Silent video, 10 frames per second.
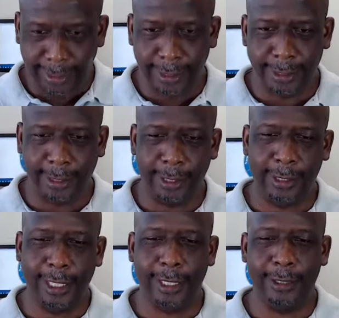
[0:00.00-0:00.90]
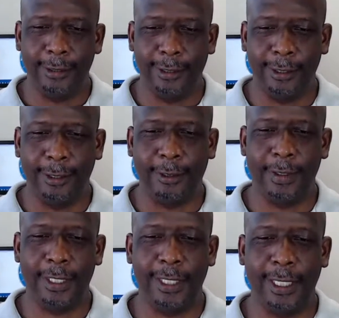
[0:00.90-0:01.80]
It's a good day, though. It's a
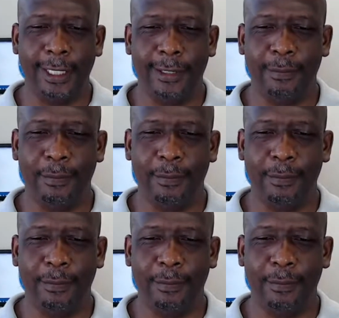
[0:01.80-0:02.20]
glorious day.